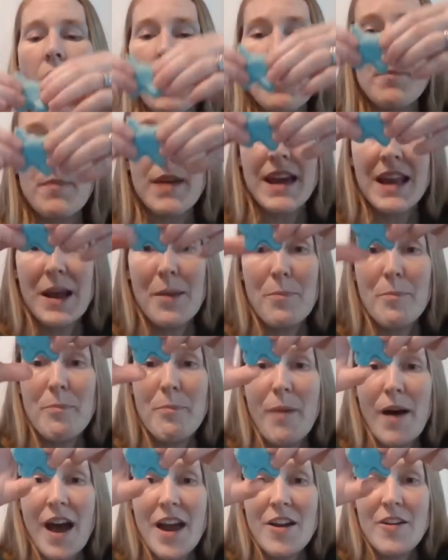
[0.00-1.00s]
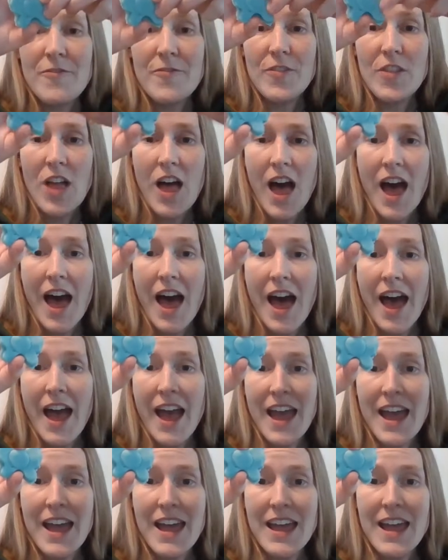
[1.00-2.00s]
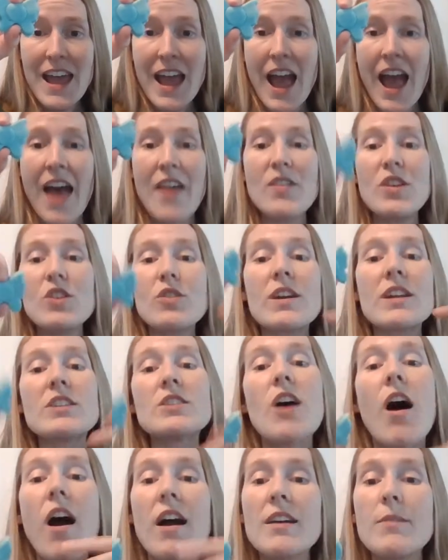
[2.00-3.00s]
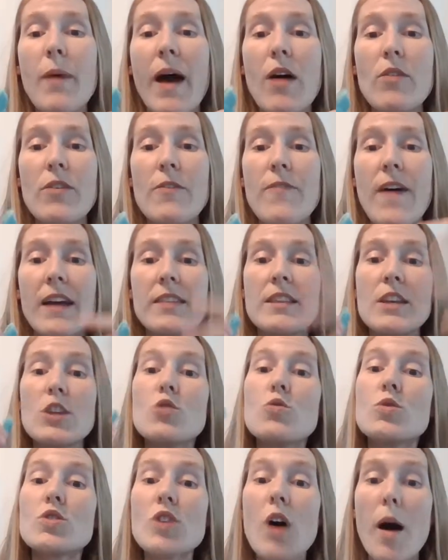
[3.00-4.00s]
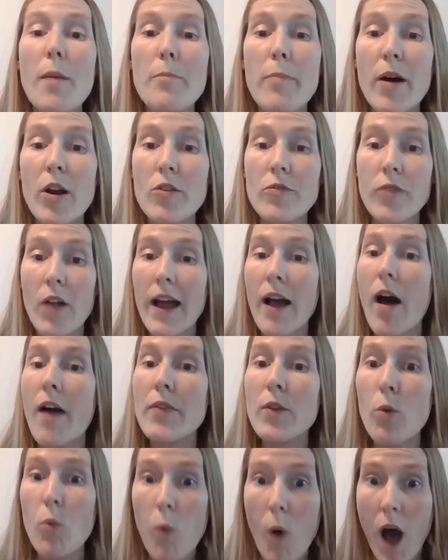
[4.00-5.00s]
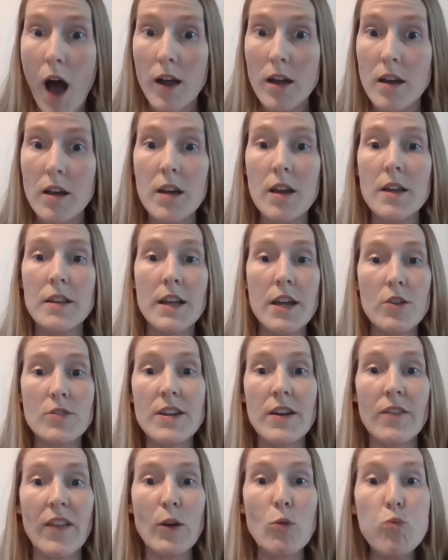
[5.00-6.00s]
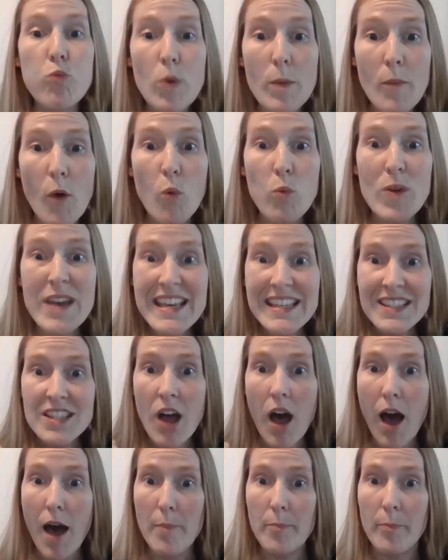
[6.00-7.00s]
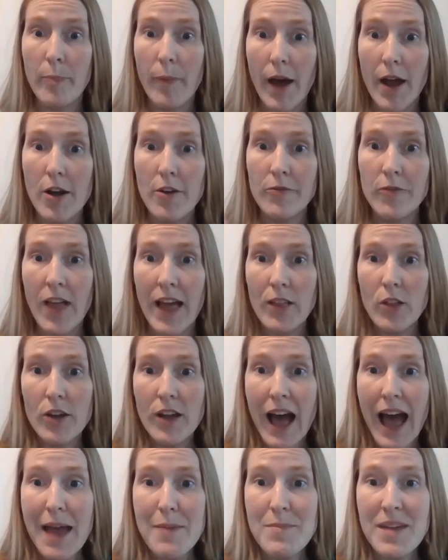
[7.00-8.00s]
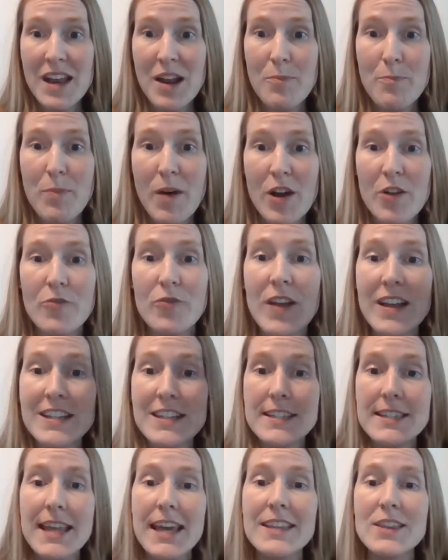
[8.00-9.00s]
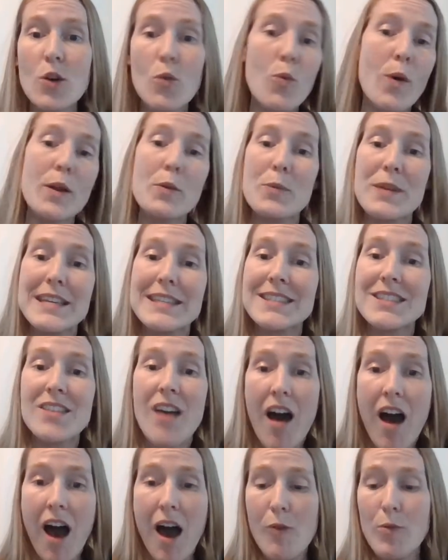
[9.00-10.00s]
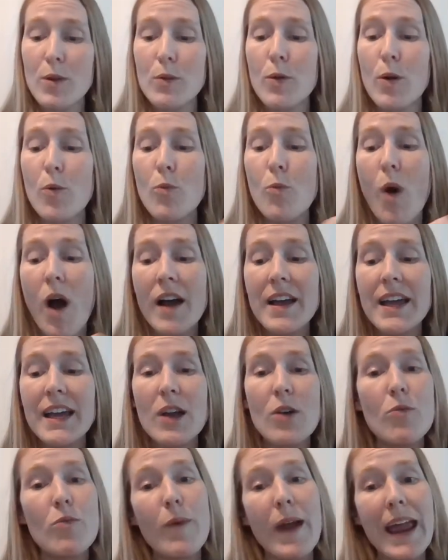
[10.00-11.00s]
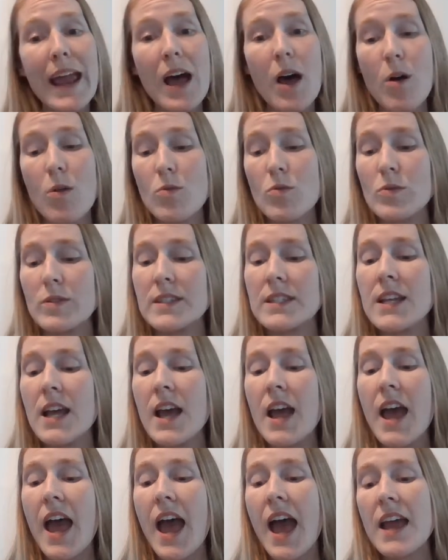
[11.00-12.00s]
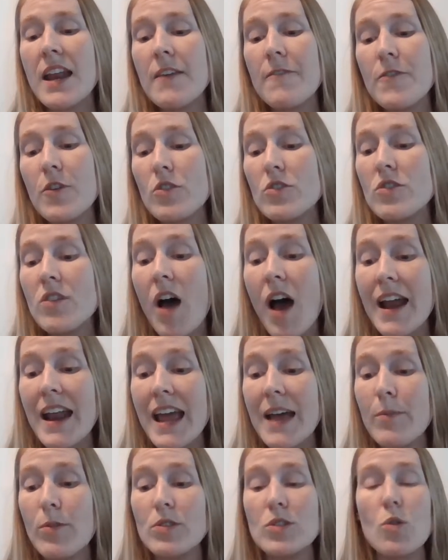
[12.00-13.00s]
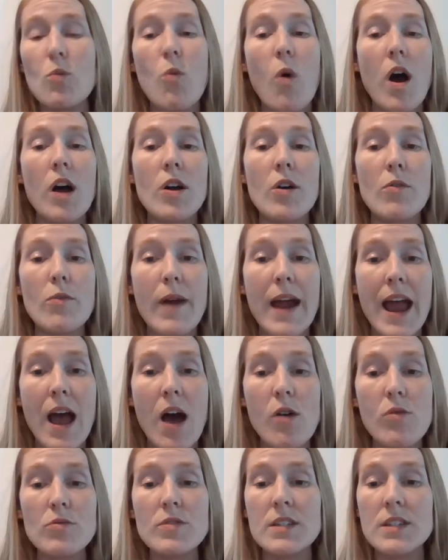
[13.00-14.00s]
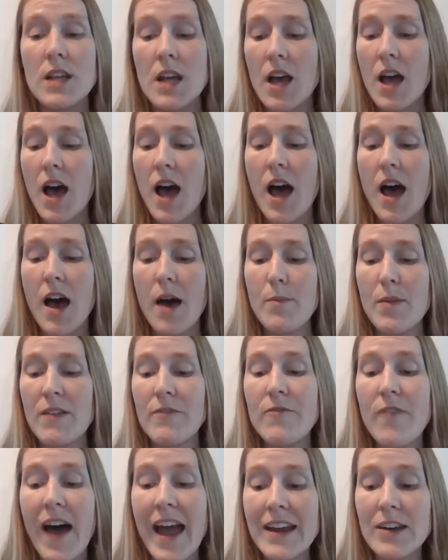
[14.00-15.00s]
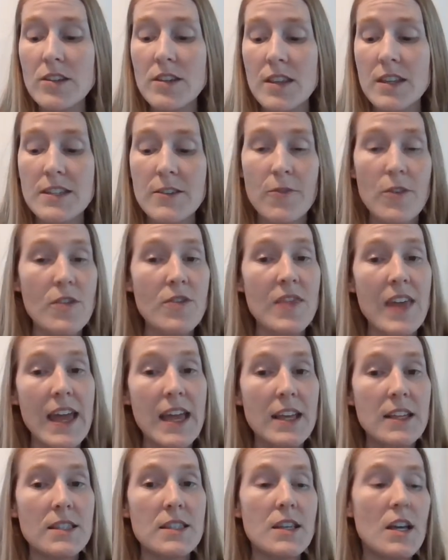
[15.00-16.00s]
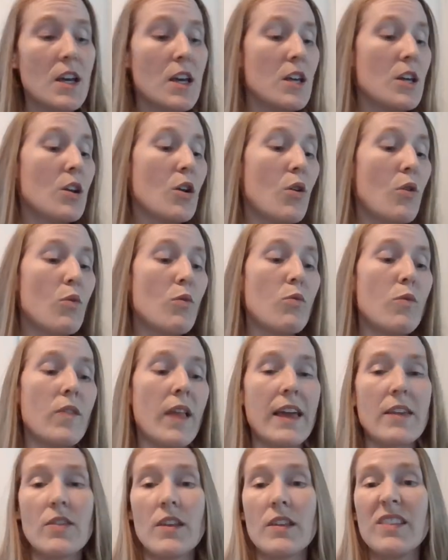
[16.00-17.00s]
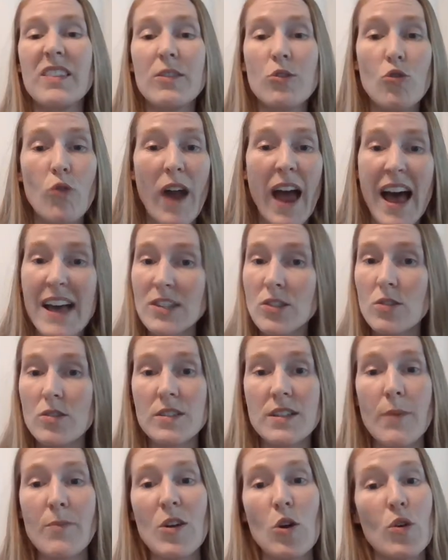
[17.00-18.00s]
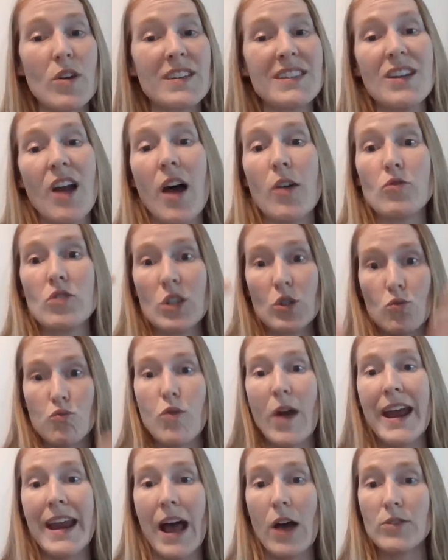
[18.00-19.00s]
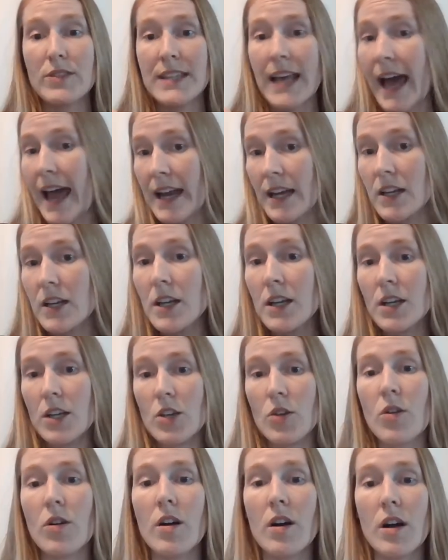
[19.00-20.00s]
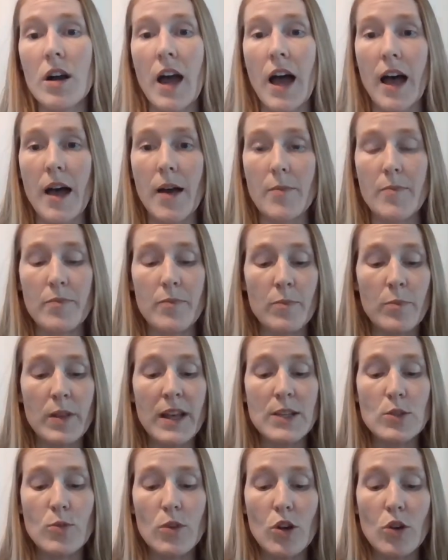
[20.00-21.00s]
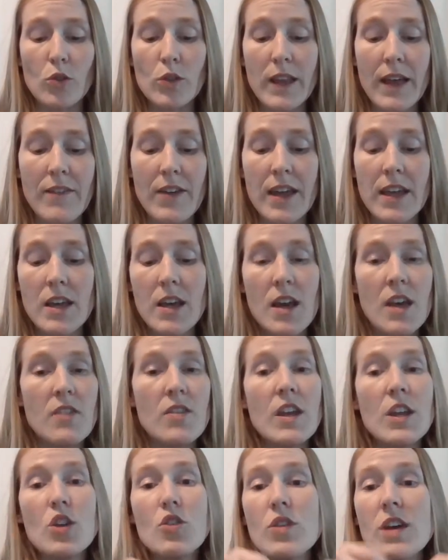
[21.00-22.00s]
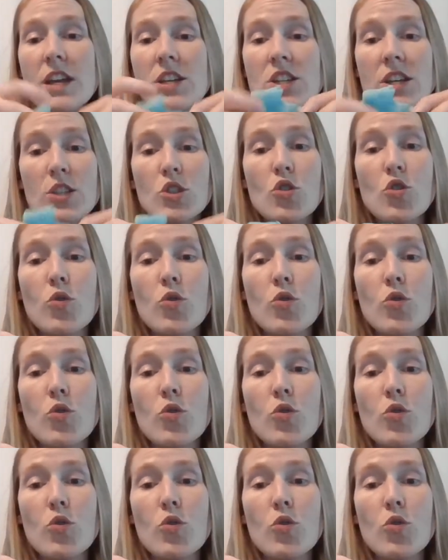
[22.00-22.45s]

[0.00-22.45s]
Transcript: I made a butterfly. And then you can talk about the fact that you saw a butterfly on the walk that you did. Like, we saw a butterfly. Look, I made a butterfly just like the one we saw when we were walking around. And if you're not able to walk around and find the different things, like the grass or something, or it's not just right outside your place where you're living, then you can just